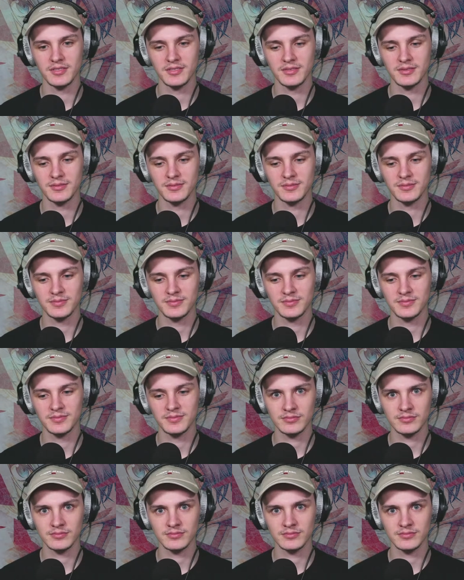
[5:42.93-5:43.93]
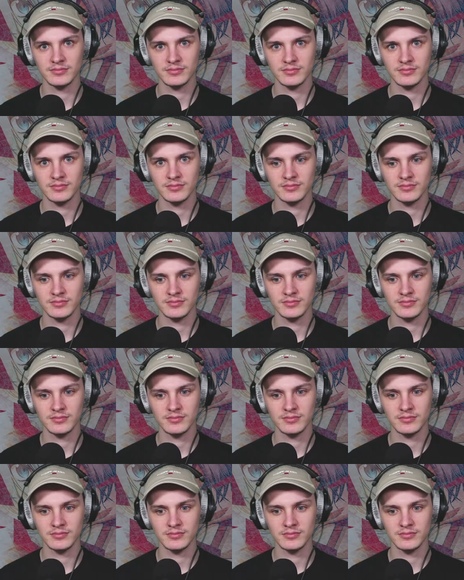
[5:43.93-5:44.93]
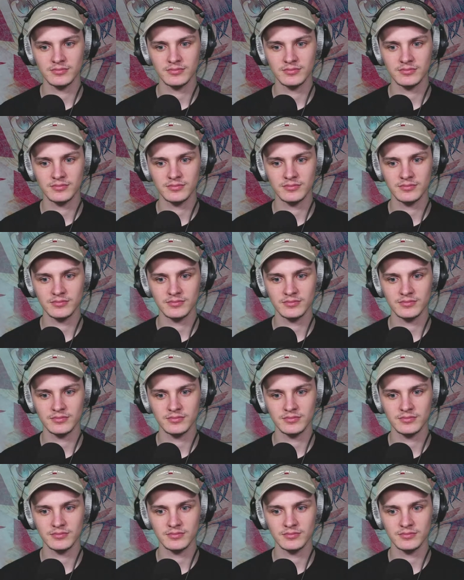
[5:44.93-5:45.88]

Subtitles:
Nobody speaks.